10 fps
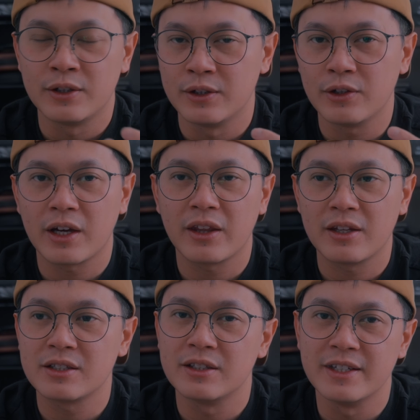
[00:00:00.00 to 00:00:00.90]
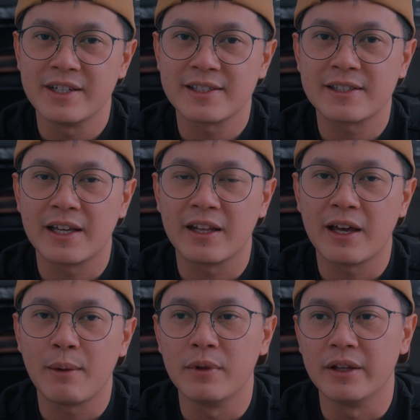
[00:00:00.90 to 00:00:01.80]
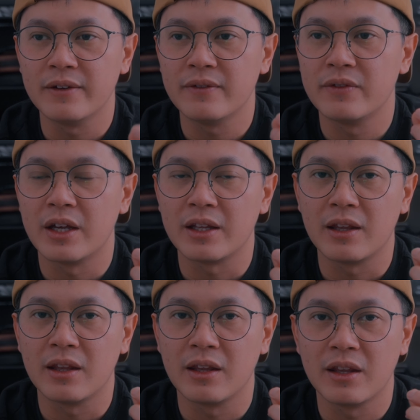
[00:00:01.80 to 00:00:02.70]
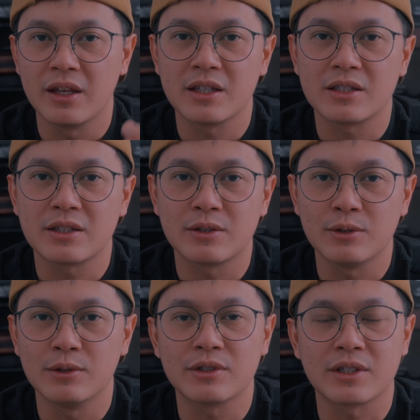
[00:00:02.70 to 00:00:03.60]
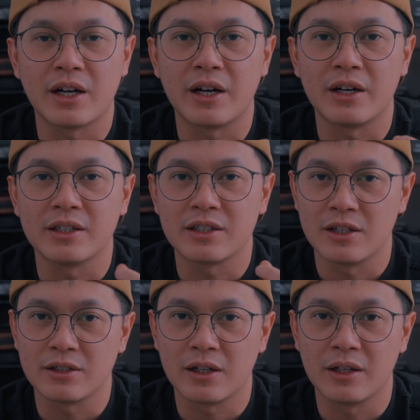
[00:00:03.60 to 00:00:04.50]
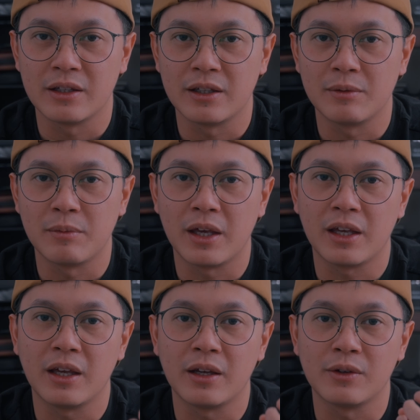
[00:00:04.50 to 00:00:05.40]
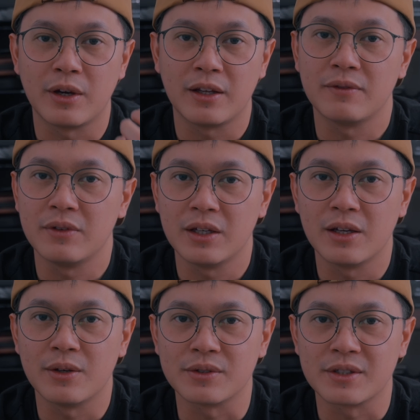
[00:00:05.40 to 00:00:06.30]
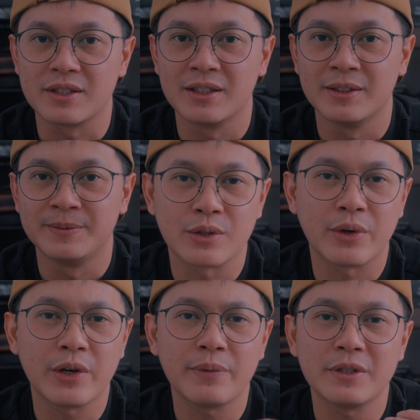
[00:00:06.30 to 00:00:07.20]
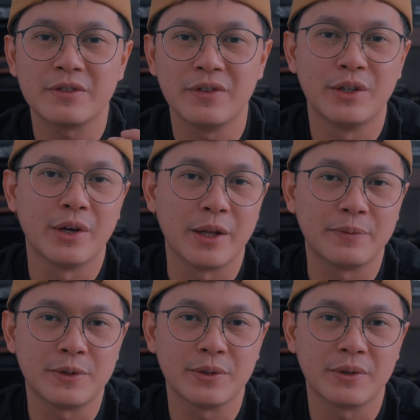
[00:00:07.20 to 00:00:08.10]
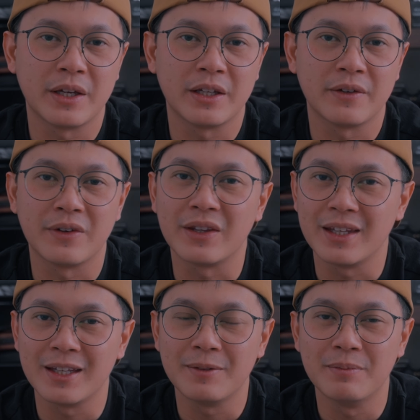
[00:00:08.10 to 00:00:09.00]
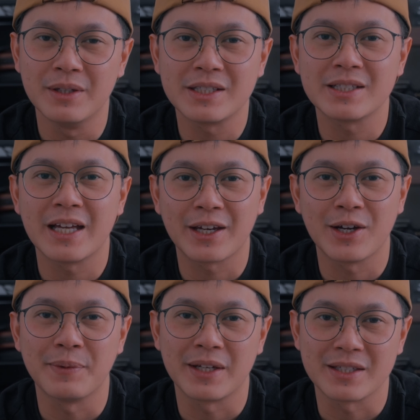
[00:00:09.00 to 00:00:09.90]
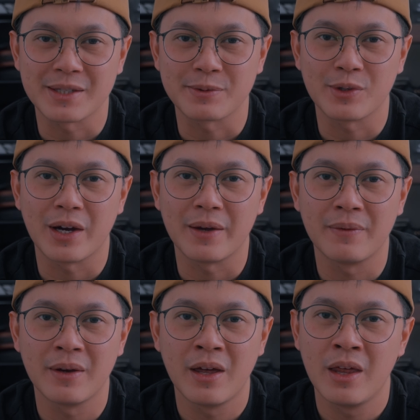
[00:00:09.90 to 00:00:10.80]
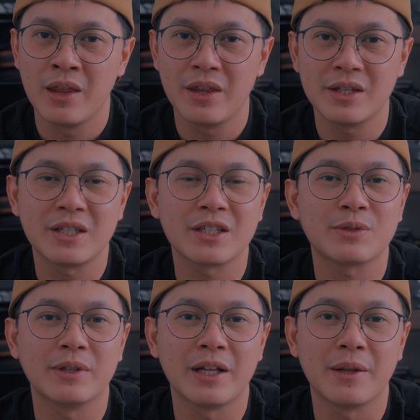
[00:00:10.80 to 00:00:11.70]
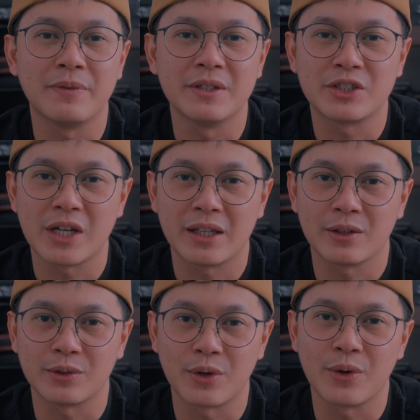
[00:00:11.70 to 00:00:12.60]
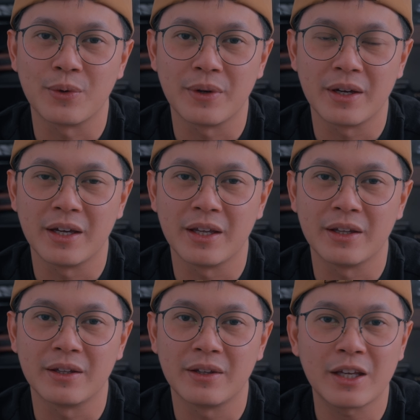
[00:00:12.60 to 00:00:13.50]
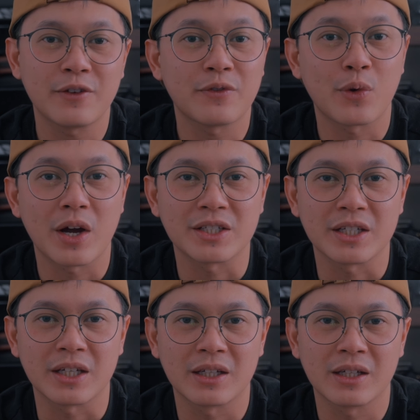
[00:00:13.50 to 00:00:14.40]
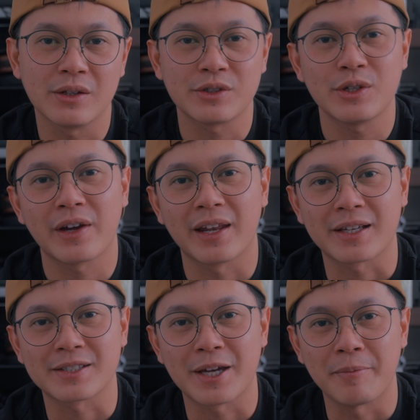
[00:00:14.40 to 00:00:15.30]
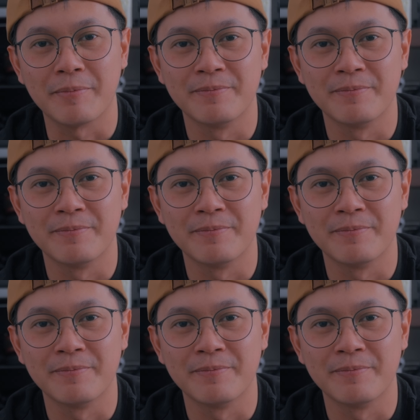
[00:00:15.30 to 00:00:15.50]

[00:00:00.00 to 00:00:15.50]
look at this list, and I believe that these tools are essential in making great videos. So I hope this video helped you, and if it did, please like, comment, and subscribe. These things will help this channel grow, and thank you for watching. I'll see you again next time.